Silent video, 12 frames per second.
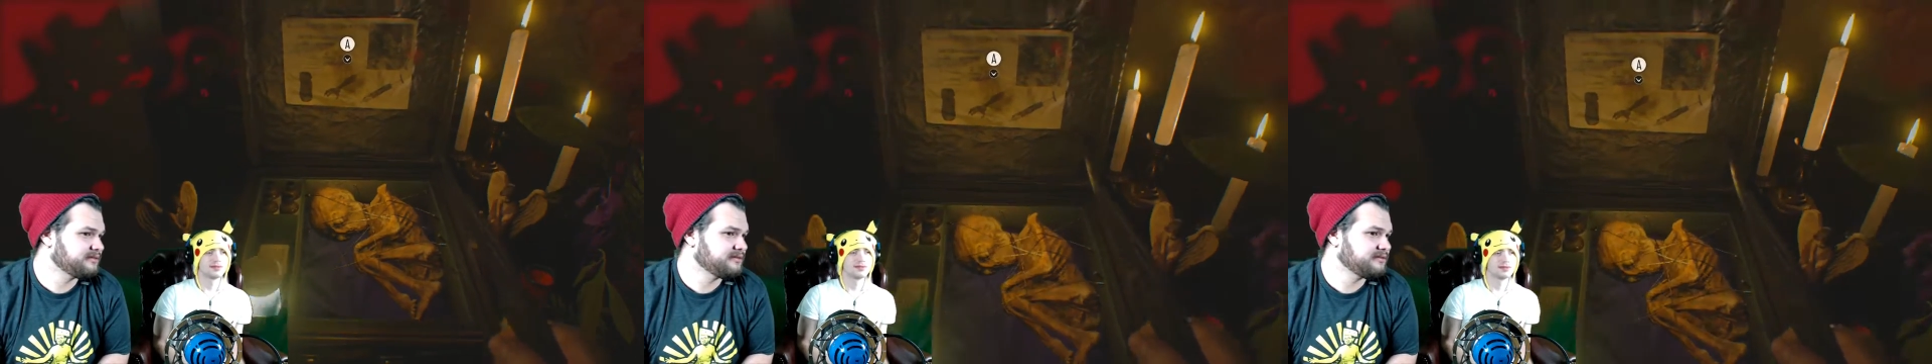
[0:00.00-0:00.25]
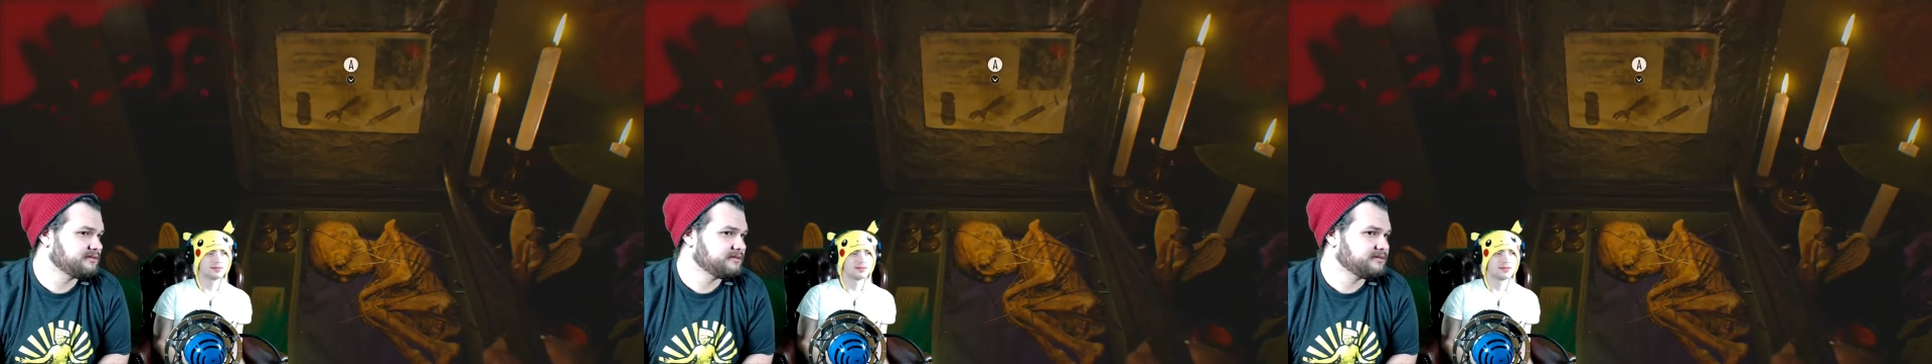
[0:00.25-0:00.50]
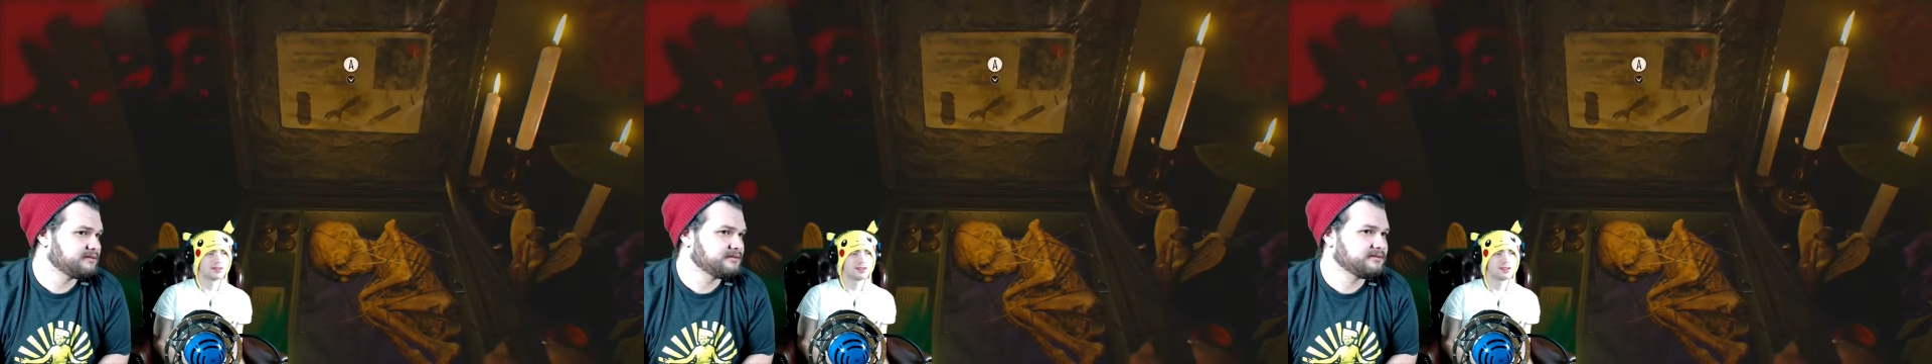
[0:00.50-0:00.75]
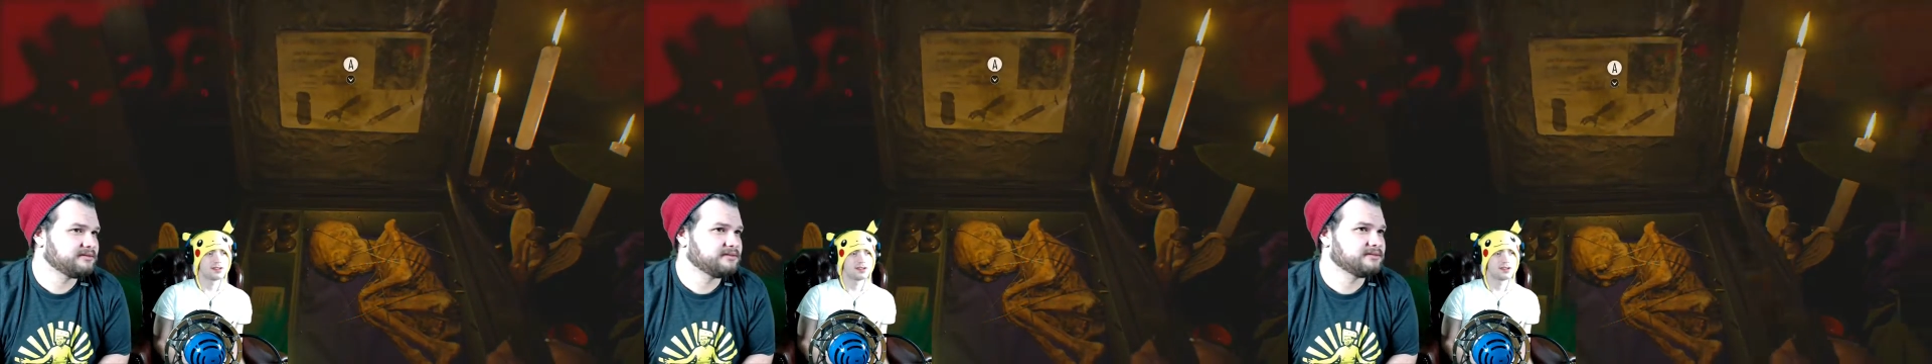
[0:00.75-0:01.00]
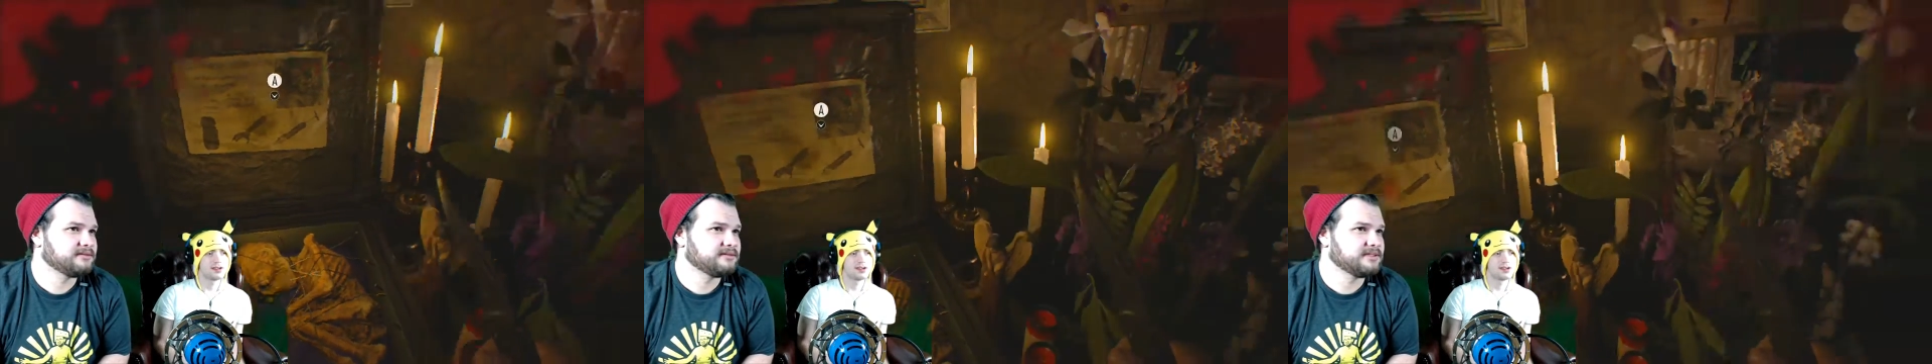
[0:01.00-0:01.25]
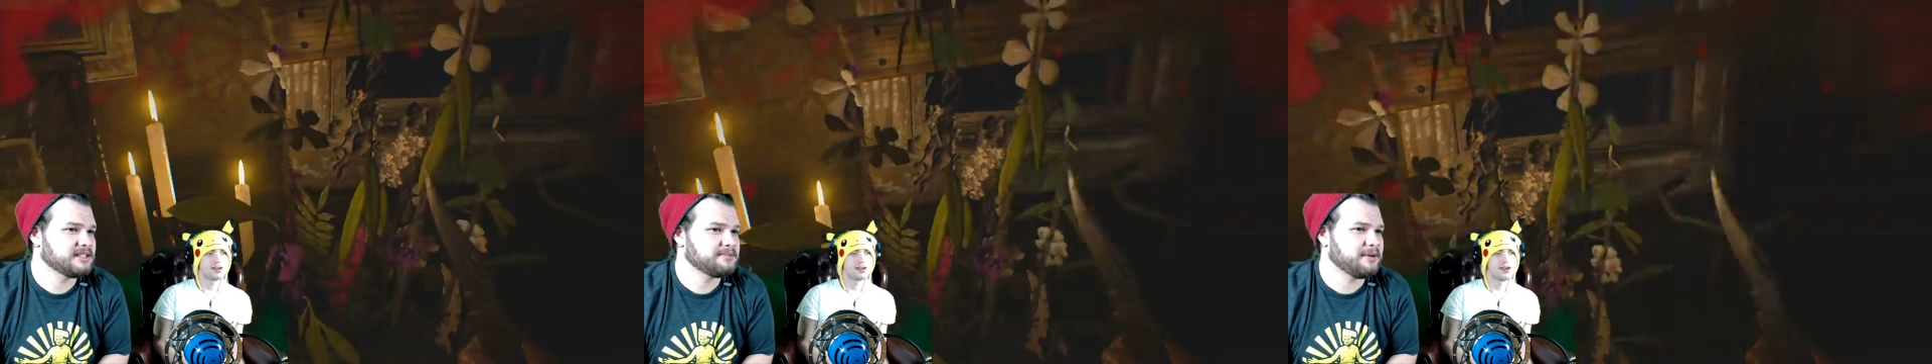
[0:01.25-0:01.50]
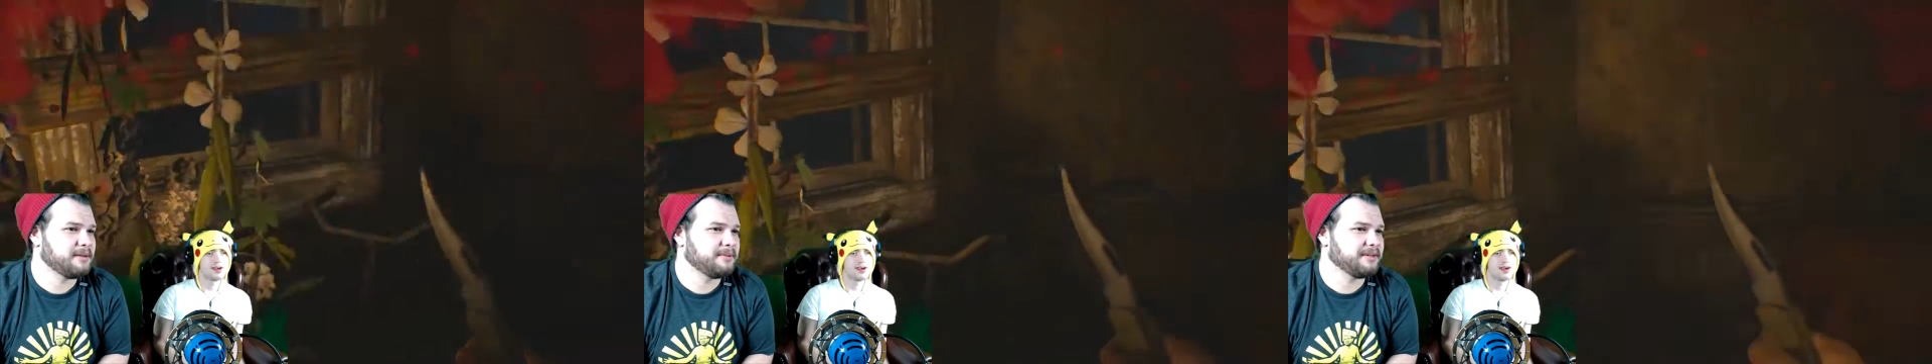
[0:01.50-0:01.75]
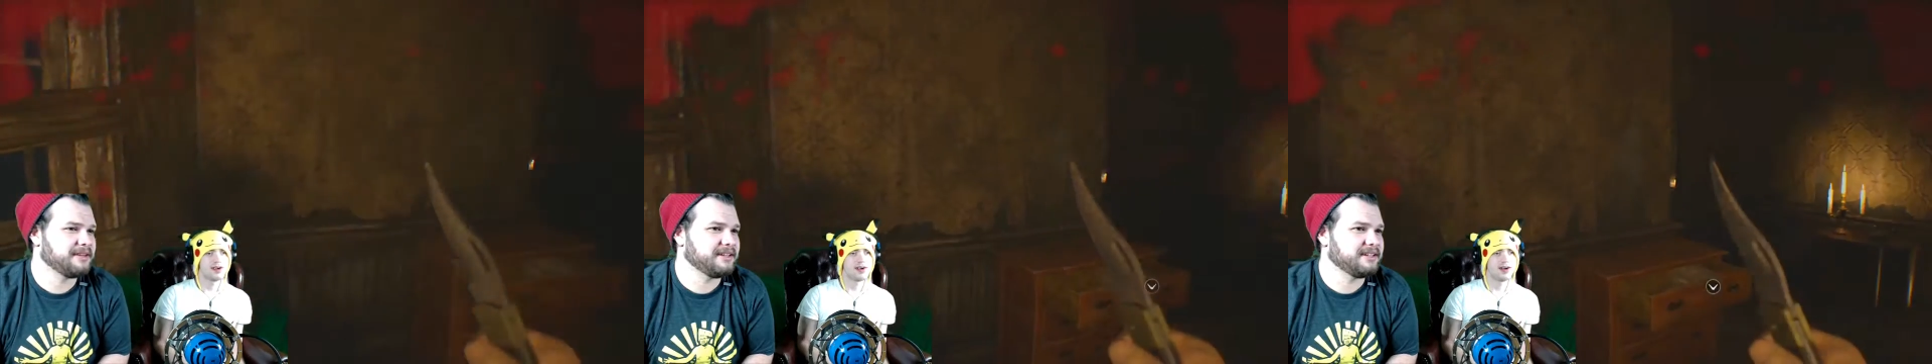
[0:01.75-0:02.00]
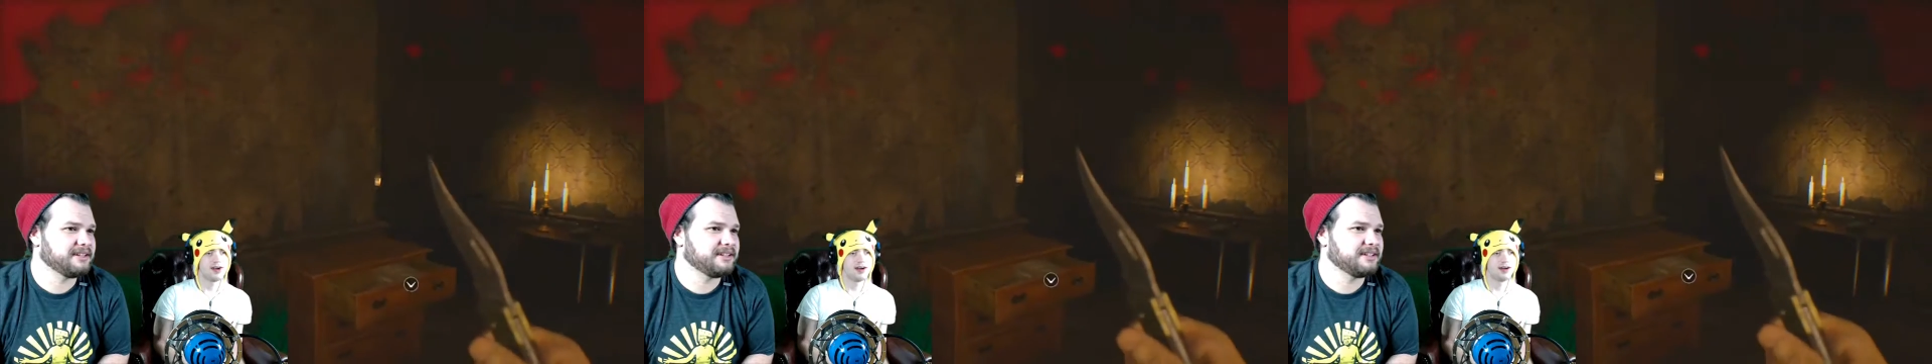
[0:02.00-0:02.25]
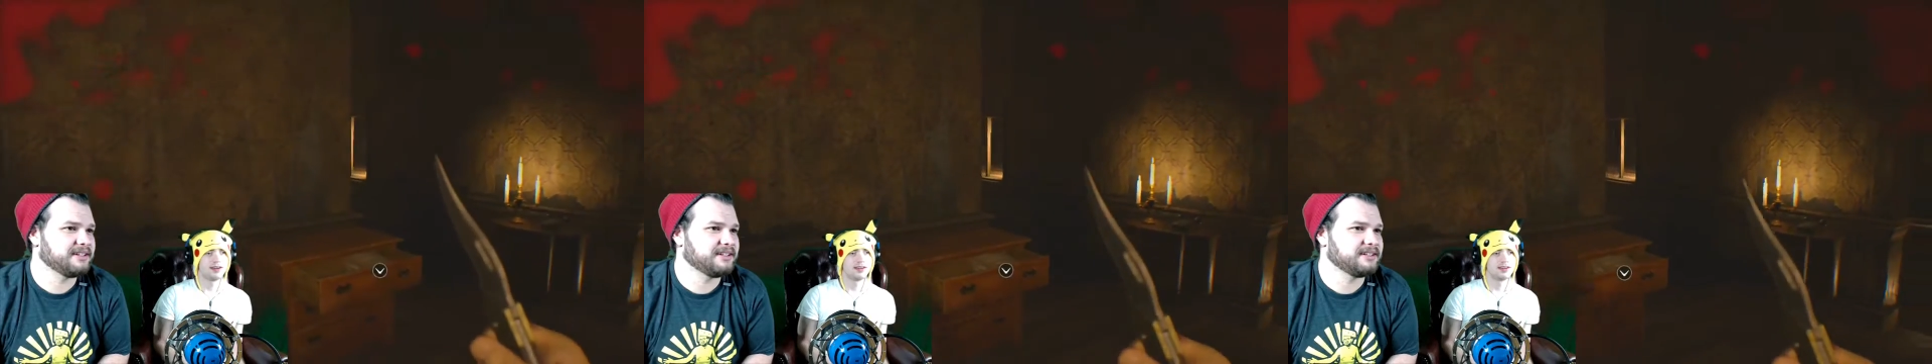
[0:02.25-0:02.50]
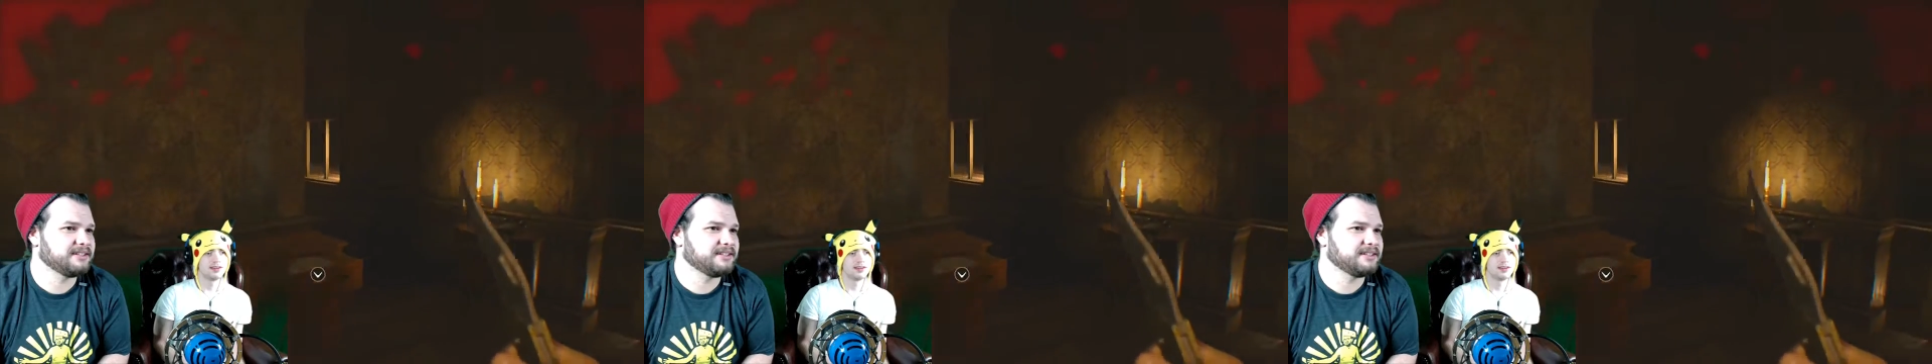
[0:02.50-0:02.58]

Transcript: think that's it. That's probably the. Uh,